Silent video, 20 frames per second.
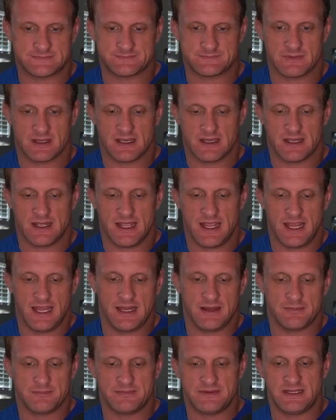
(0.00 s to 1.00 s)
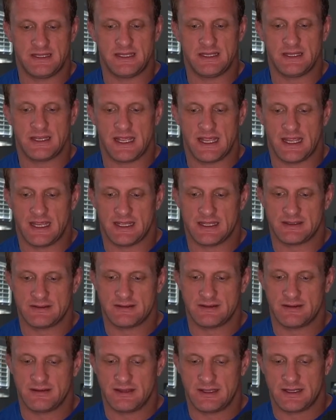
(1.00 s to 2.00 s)
uh, AMD and
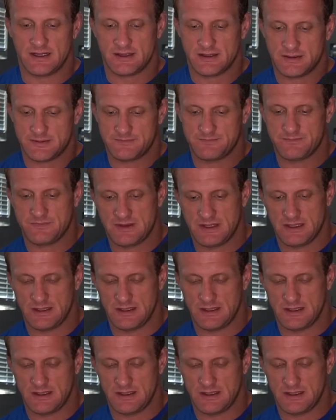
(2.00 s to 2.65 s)
their